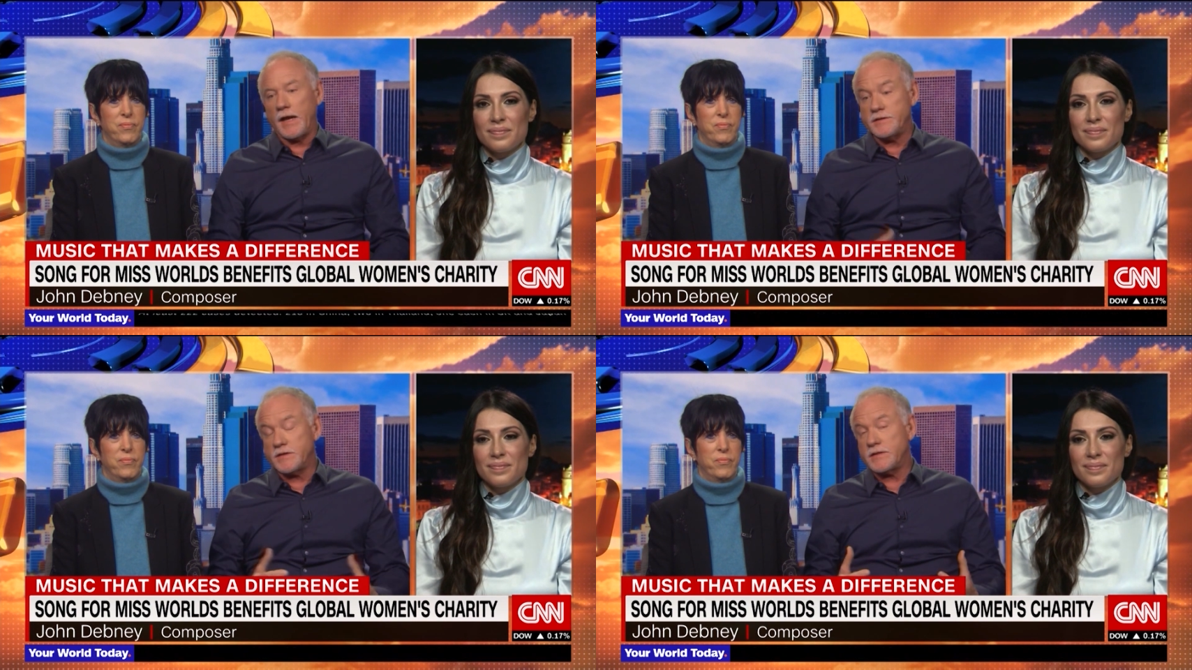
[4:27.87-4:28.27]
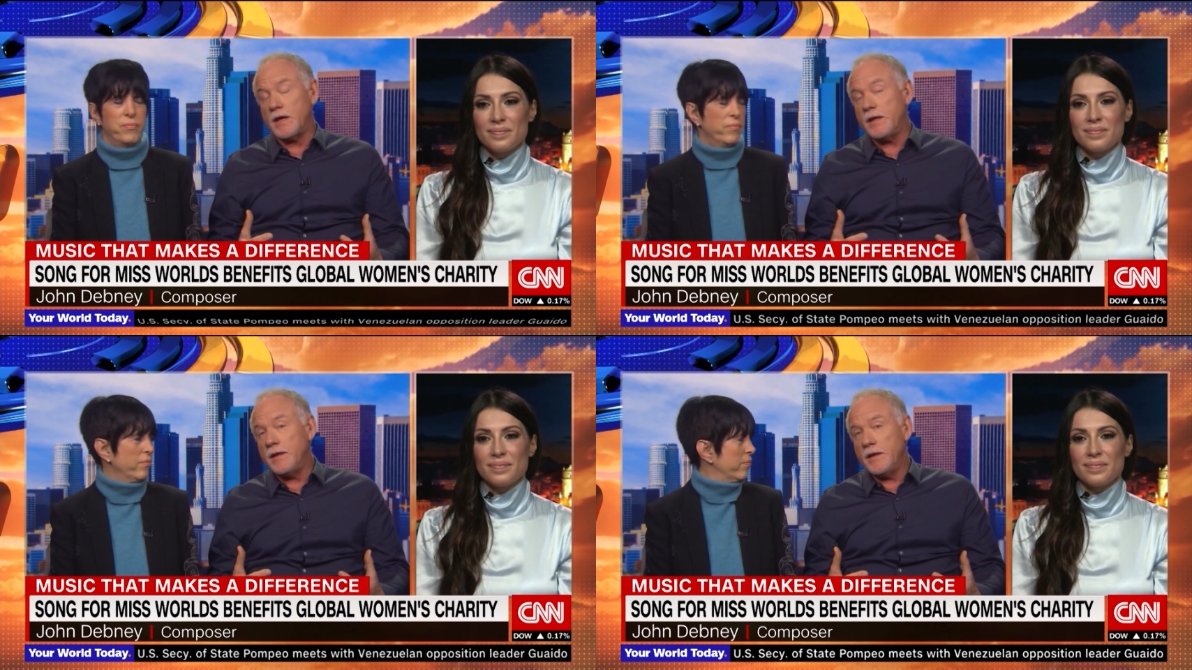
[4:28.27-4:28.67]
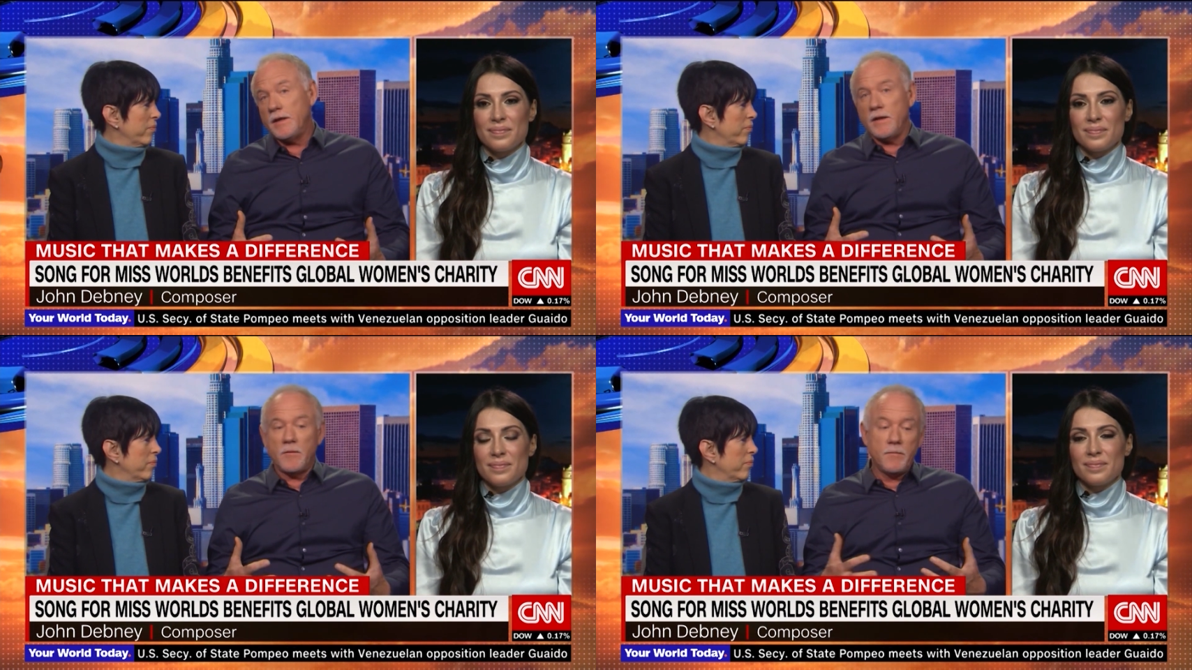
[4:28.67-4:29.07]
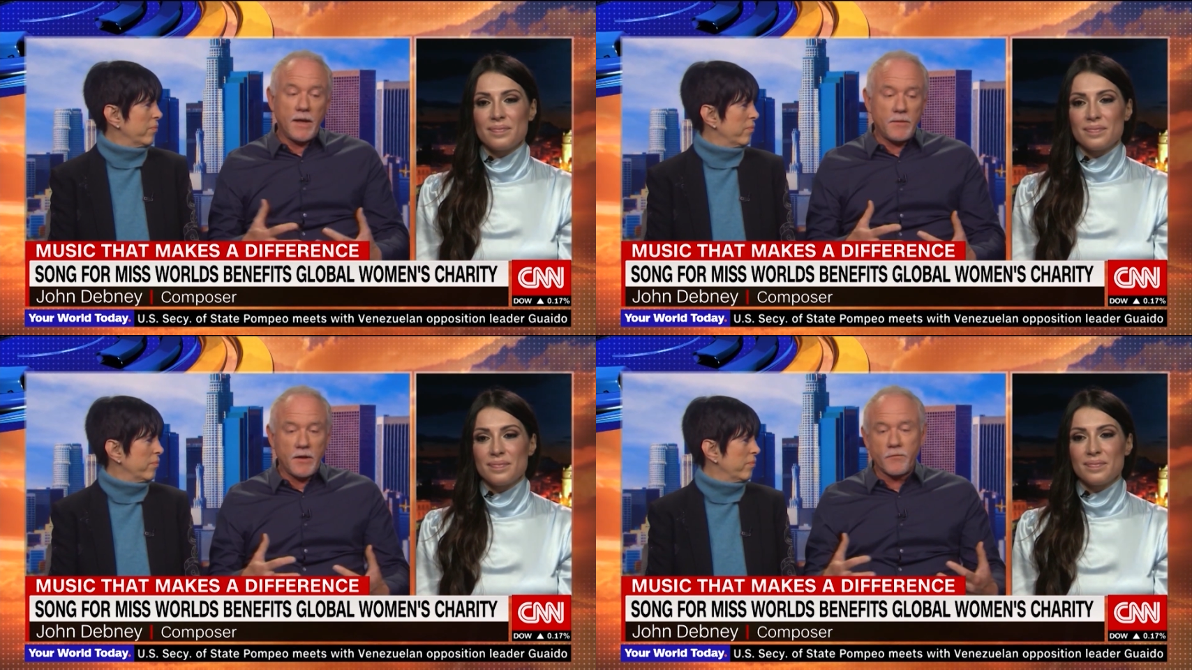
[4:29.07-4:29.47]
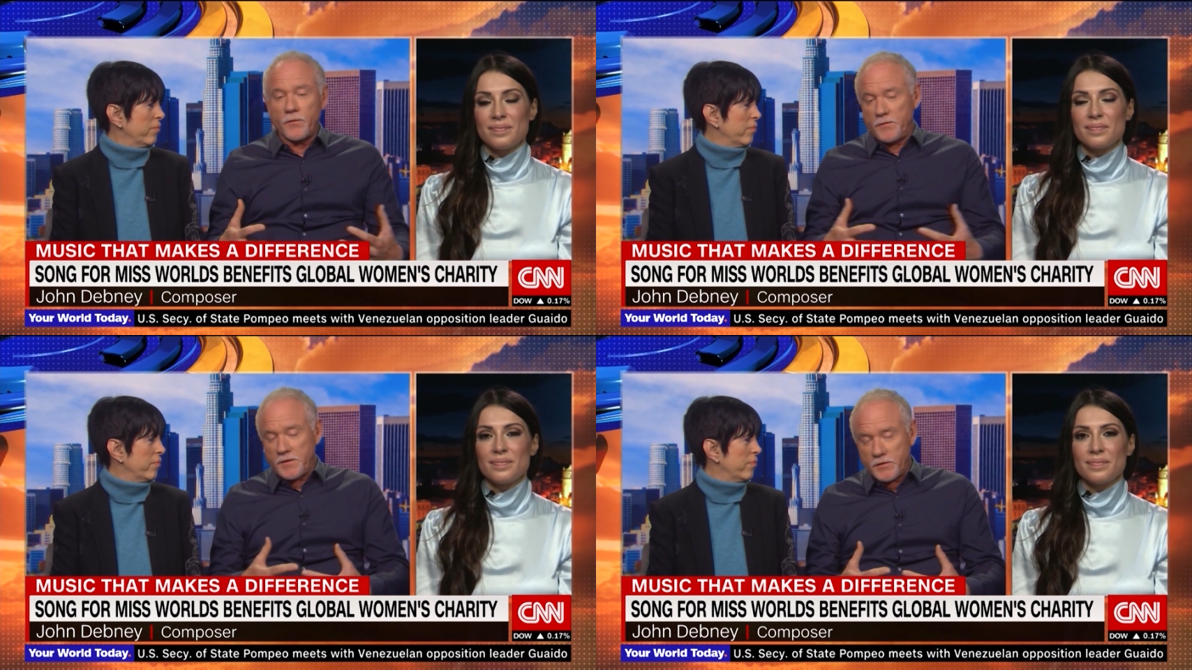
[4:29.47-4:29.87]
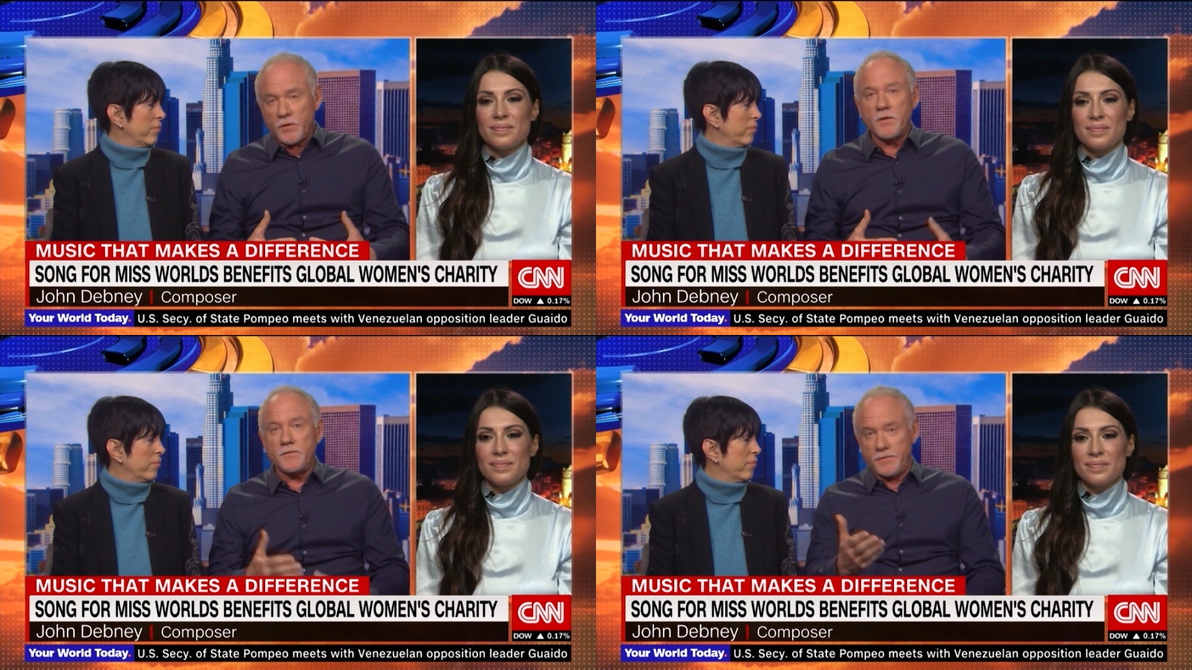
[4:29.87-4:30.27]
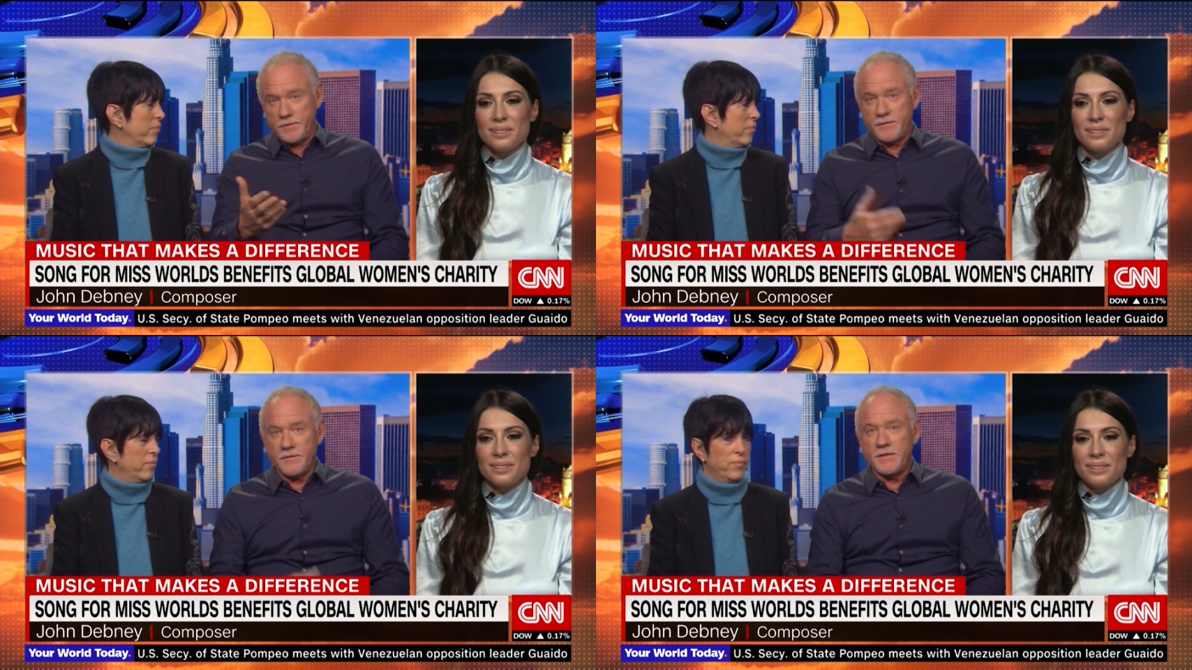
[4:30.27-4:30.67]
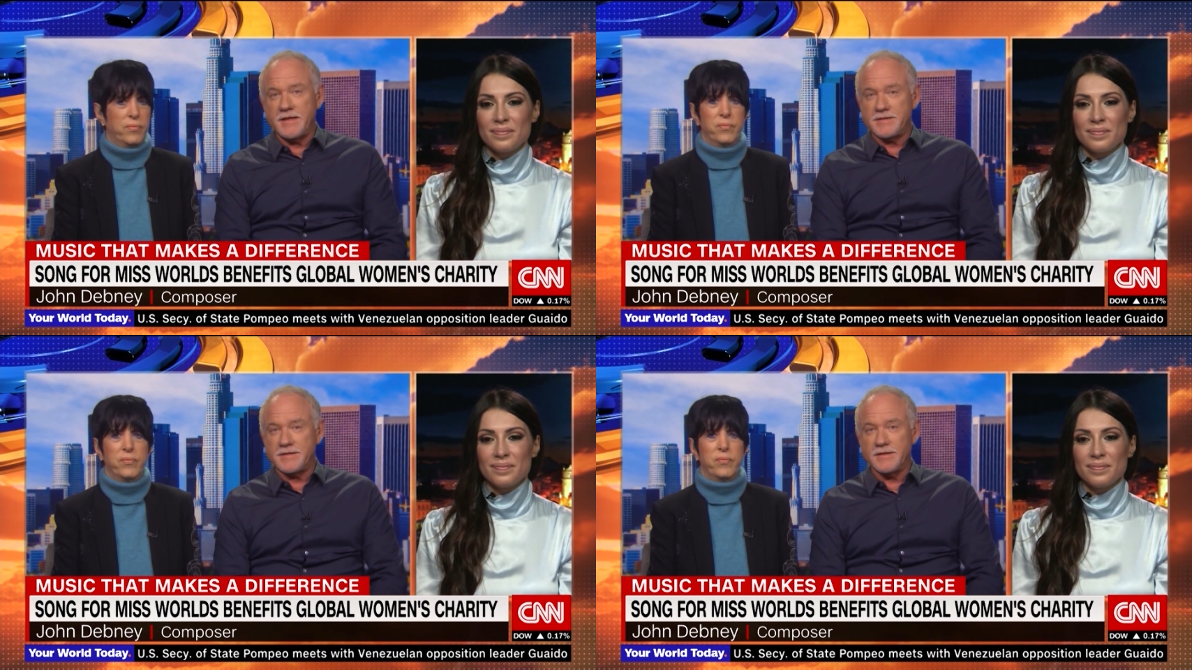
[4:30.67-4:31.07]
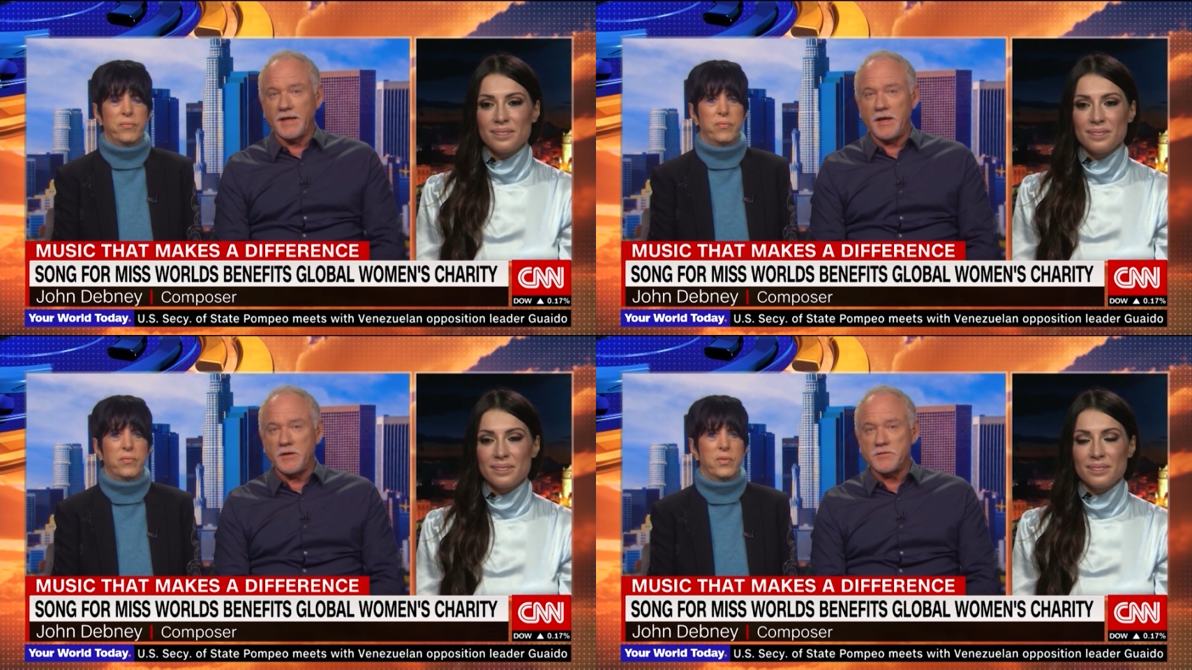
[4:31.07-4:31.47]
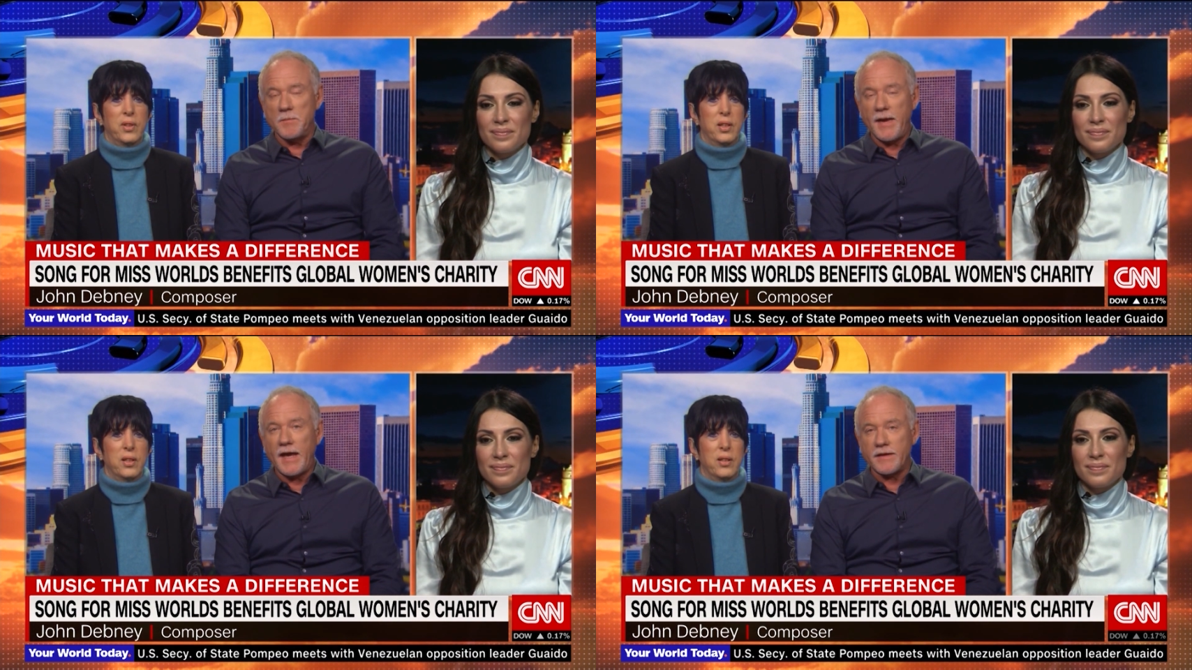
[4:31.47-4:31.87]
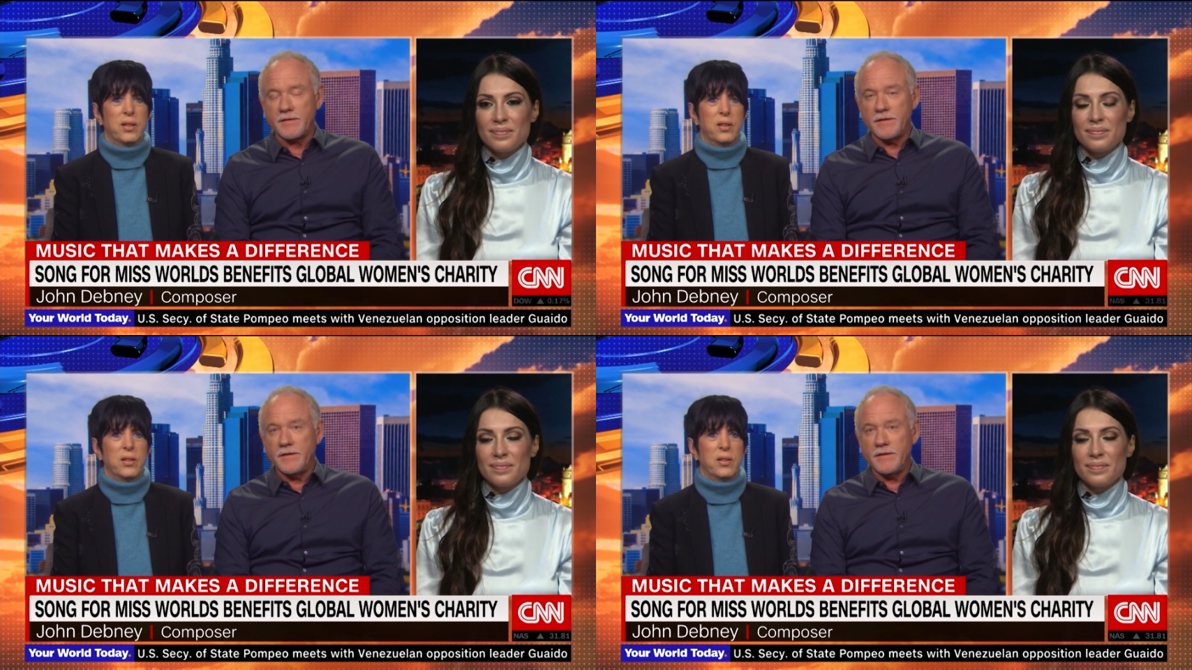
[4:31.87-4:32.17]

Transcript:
Speaker 1: And I just thought maybe if the two of these ladies met,